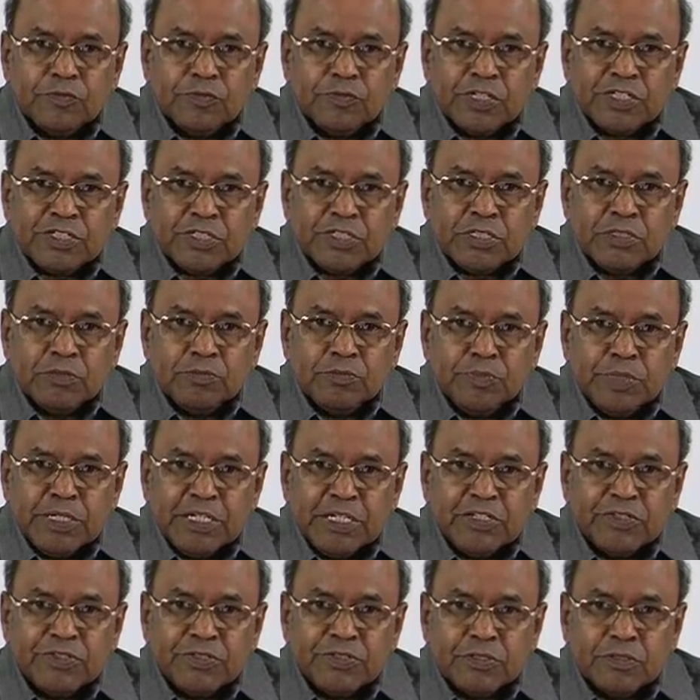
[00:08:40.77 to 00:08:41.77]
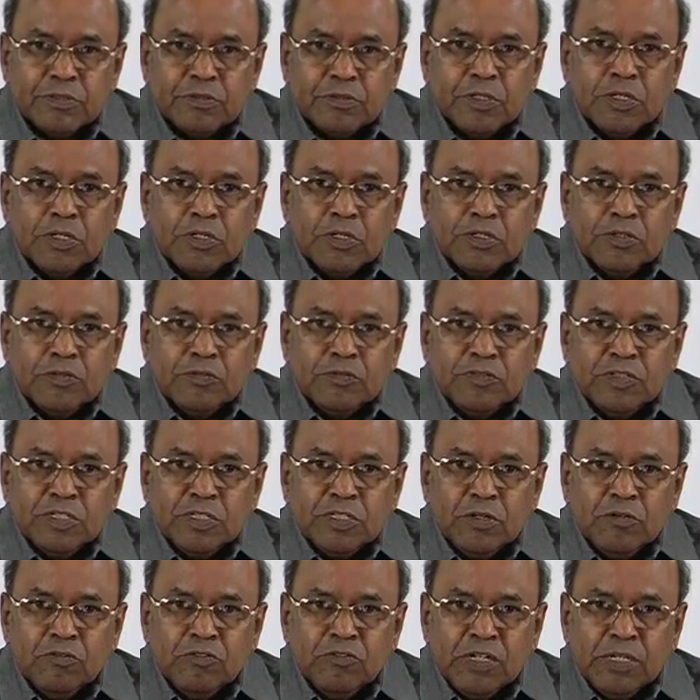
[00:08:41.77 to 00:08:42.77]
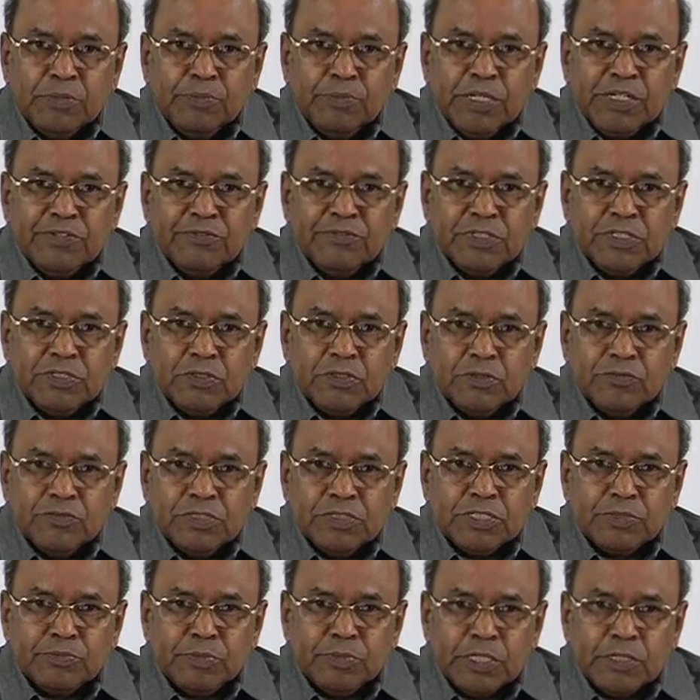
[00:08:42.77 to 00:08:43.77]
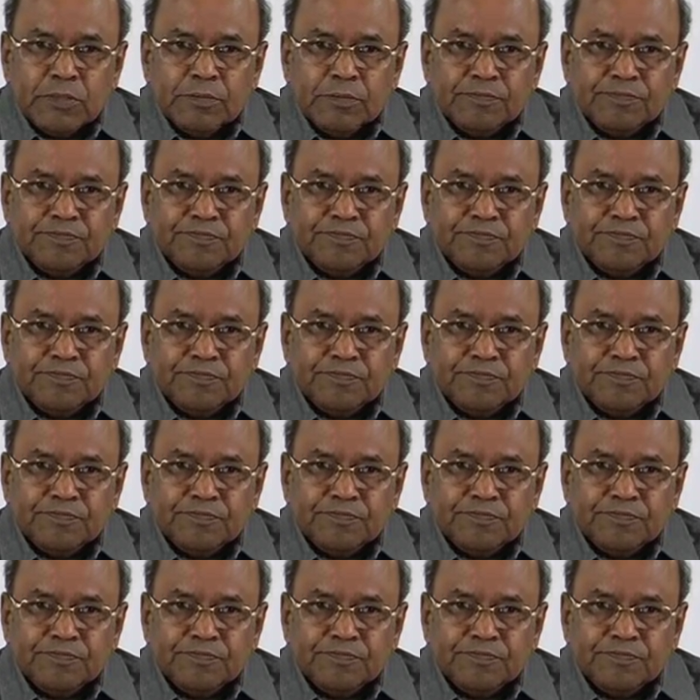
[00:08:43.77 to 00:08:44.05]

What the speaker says: first base will be visible.